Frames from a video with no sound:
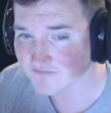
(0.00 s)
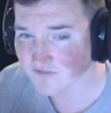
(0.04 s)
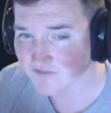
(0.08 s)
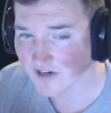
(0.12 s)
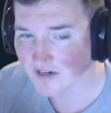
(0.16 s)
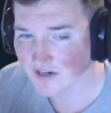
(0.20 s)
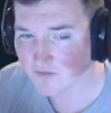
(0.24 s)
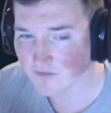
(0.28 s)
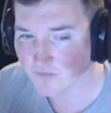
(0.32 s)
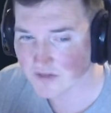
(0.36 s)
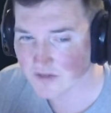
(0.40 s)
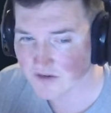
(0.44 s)

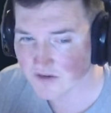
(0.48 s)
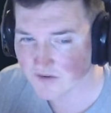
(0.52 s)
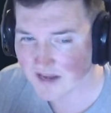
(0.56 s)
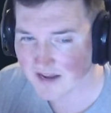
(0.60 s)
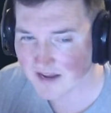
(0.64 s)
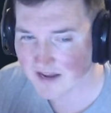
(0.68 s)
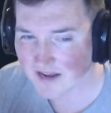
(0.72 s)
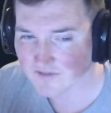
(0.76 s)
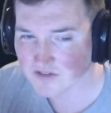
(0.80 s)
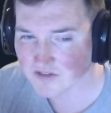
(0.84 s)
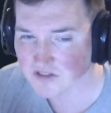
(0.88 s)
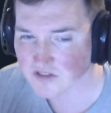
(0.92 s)
right? We don't
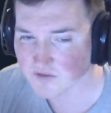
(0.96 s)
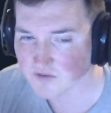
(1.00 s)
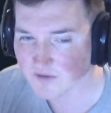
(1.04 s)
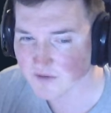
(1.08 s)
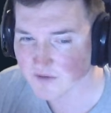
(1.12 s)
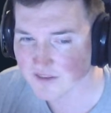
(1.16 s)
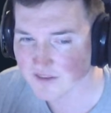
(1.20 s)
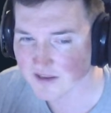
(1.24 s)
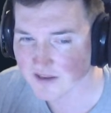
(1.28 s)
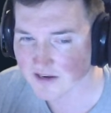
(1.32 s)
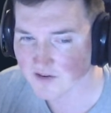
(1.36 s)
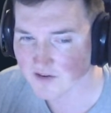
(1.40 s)
have to do
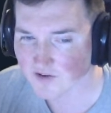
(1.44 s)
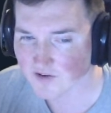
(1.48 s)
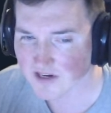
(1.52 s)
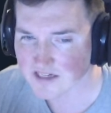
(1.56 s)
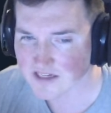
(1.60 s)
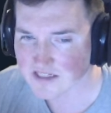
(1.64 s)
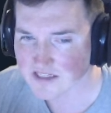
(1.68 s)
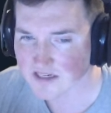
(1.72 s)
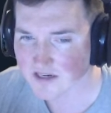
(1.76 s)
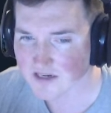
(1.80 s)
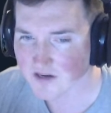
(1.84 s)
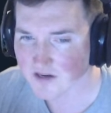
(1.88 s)
anything
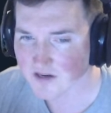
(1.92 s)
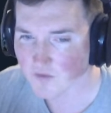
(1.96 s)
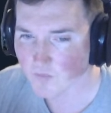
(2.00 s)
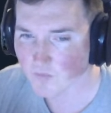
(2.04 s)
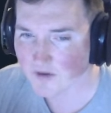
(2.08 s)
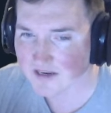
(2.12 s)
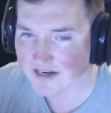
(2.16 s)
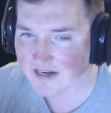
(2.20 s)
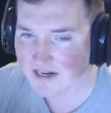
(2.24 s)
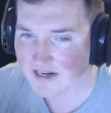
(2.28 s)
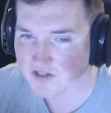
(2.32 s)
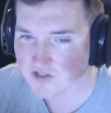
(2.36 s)
crazy.
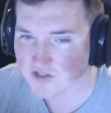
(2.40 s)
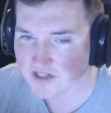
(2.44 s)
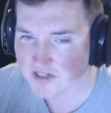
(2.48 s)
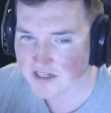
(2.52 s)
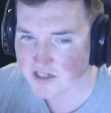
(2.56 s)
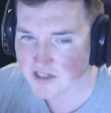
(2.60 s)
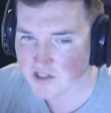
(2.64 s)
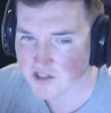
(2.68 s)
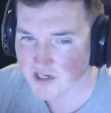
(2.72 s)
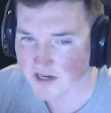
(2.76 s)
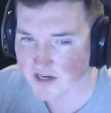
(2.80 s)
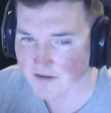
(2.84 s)
We can actually
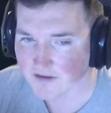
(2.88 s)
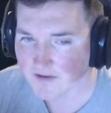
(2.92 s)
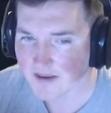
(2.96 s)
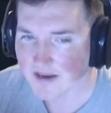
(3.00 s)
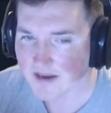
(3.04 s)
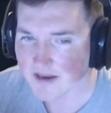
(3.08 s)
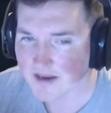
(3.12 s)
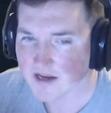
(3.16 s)
get a shell.